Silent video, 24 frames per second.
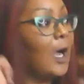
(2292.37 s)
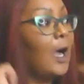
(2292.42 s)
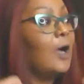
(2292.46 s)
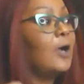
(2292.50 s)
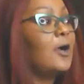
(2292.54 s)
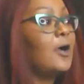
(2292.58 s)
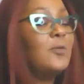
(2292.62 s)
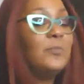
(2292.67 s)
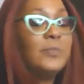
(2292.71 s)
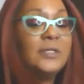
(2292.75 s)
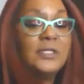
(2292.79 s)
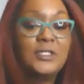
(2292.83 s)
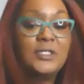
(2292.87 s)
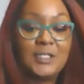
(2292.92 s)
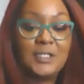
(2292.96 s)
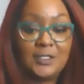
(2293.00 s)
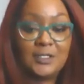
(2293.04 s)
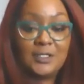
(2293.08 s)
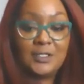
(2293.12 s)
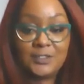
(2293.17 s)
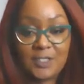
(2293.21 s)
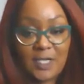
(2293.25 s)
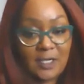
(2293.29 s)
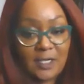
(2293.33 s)
all gonna be
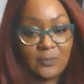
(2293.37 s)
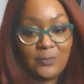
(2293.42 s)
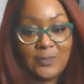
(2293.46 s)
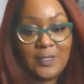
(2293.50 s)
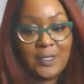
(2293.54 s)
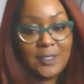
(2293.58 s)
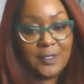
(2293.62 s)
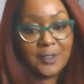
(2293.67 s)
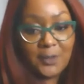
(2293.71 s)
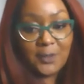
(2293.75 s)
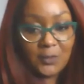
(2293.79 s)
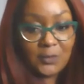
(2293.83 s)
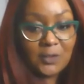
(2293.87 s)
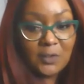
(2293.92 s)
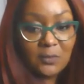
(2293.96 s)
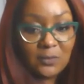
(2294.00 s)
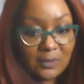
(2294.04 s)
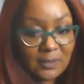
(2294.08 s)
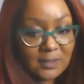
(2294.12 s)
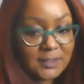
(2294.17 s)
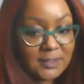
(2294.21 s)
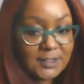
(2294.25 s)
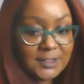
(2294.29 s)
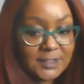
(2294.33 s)
shell shocked. We ain't going
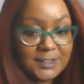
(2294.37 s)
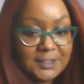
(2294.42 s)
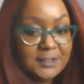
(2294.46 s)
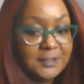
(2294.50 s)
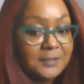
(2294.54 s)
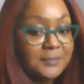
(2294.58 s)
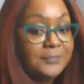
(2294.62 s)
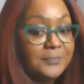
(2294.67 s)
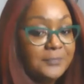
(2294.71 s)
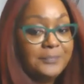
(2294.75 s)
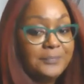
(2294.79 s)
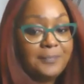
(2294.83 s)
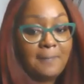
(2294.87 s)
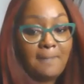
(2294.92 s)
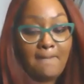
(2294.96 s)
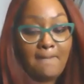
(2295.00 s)
nowhere this year.